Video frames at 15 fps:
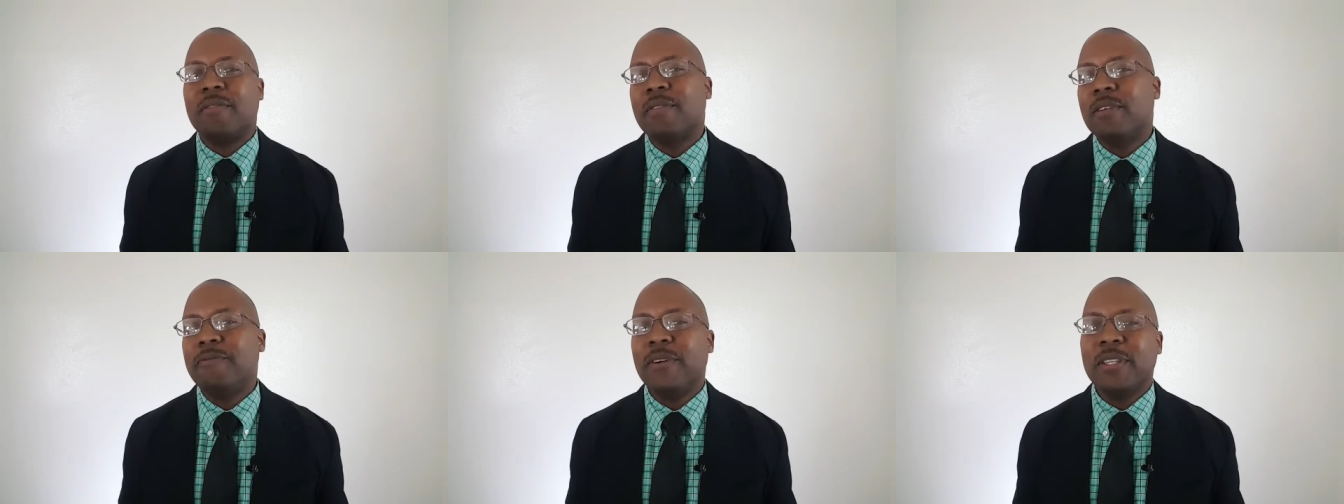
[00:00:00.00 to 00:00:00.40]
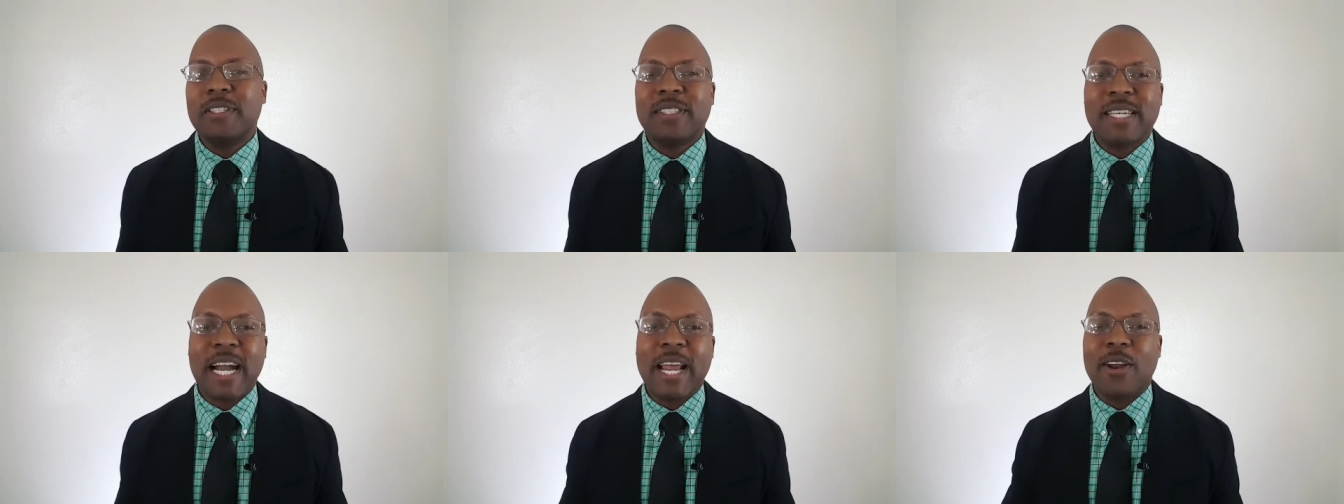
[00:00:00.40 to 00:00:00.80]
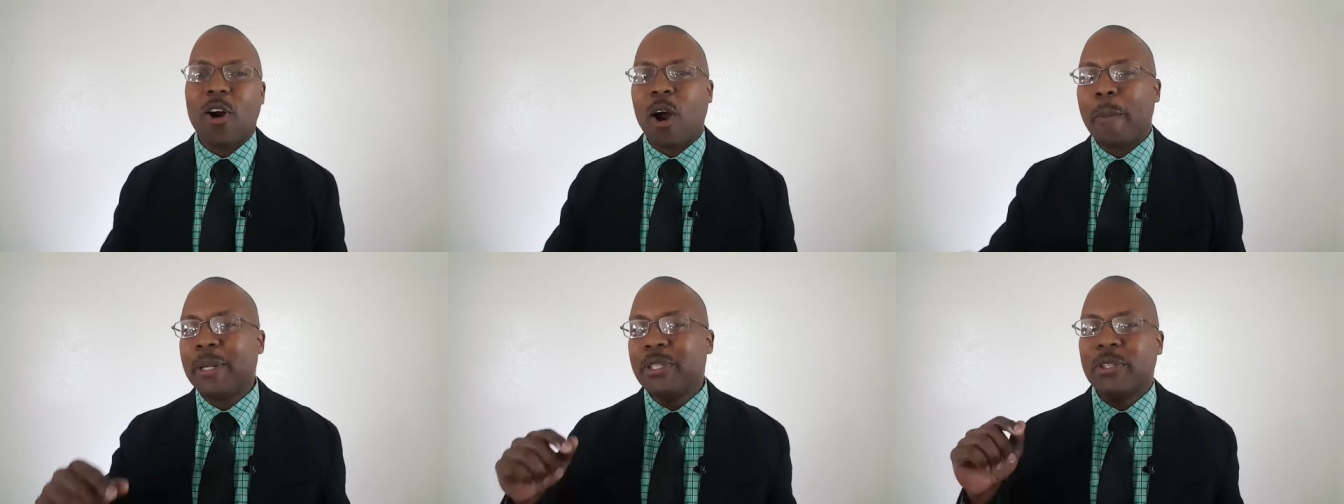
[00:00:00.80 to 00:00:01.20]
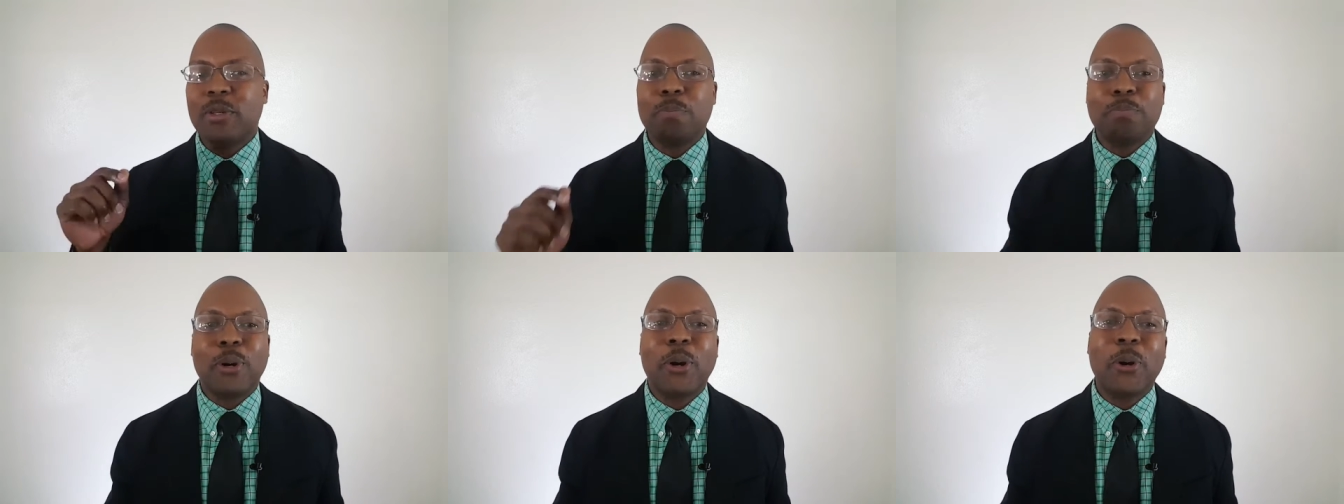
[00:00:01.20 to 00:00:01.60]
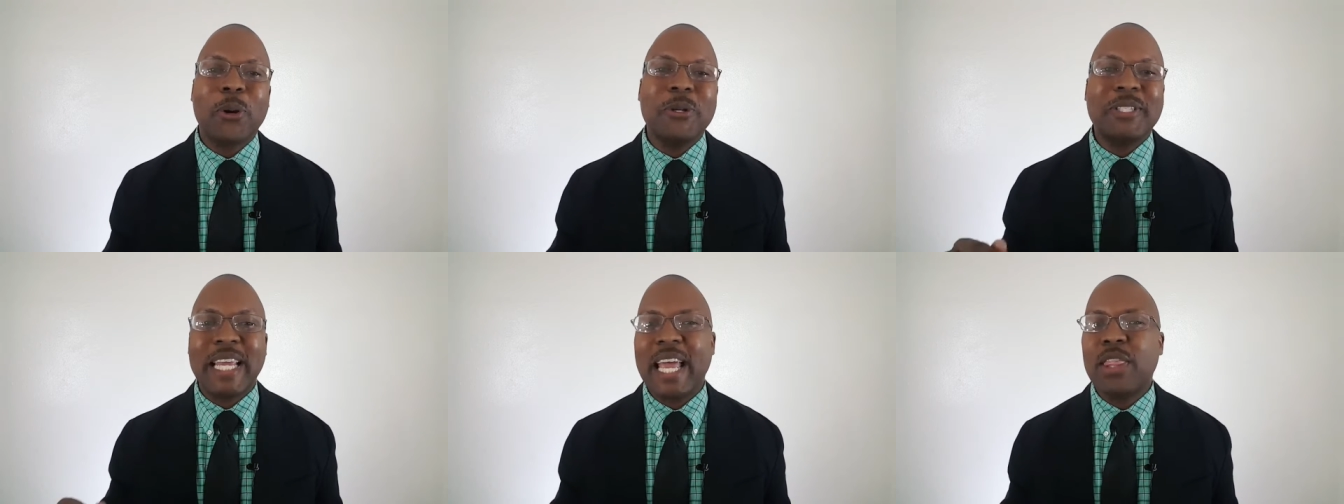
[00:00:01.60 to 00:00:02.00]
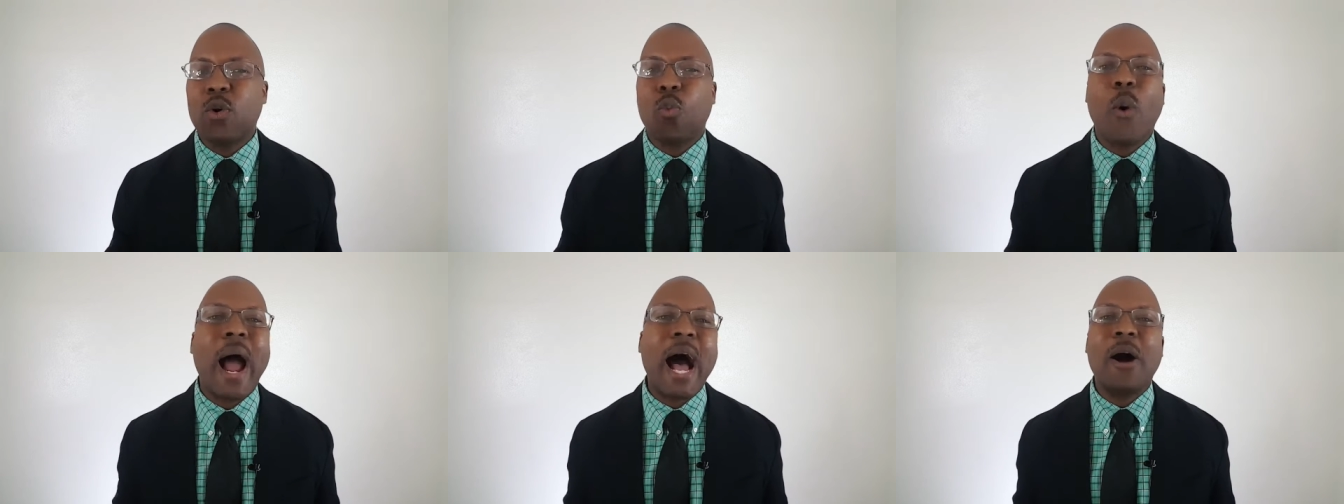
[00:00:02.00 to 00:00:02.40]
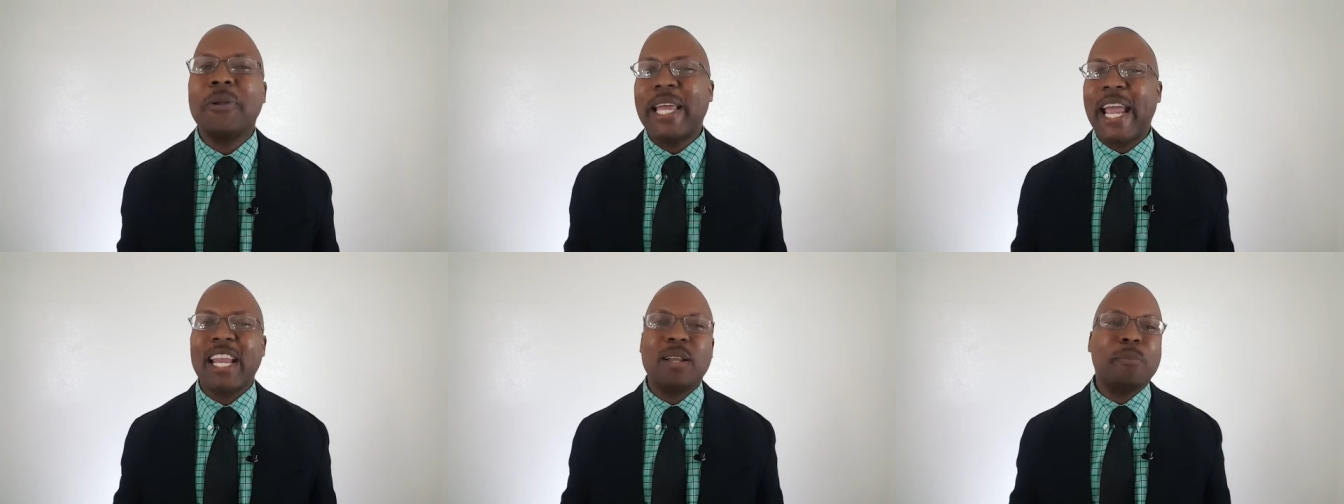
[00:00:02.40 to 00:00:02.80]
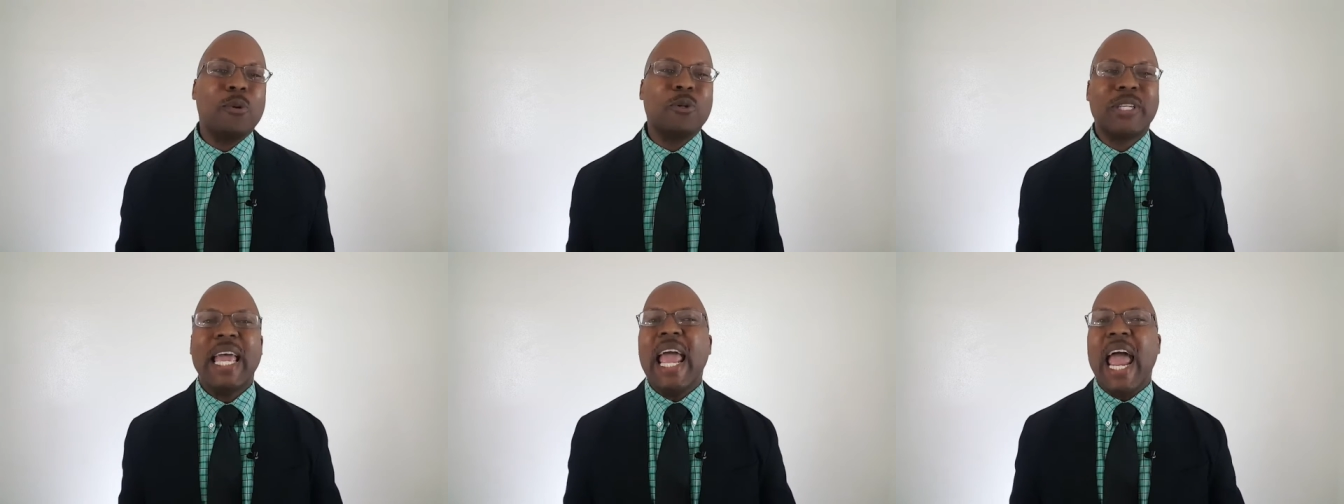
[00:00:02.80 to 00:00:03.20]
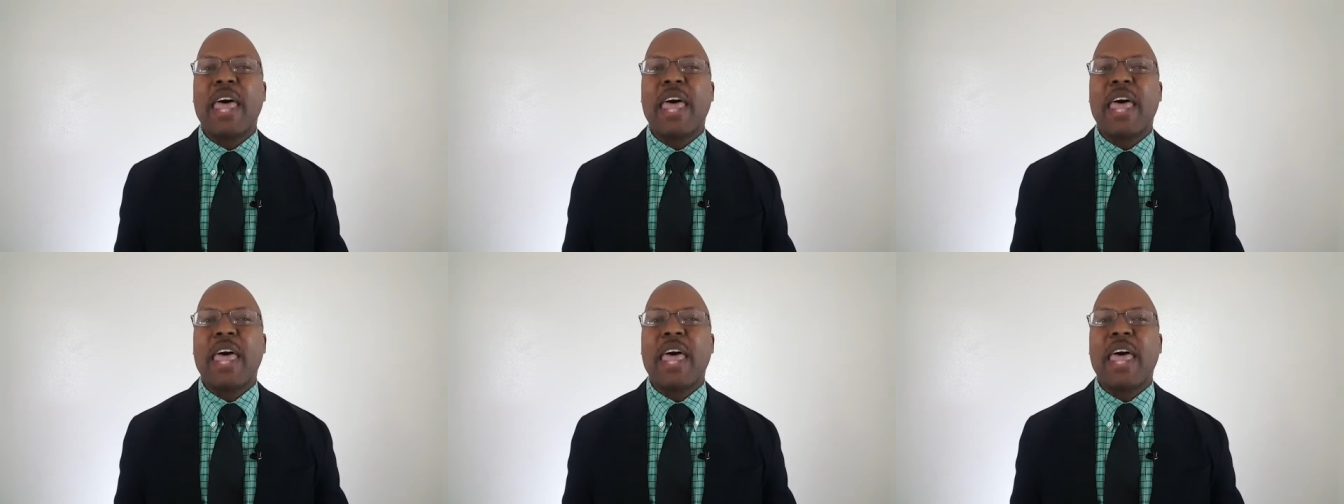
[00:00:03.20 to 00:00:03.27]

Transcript: of the Philistine army to the birds and the wild animals,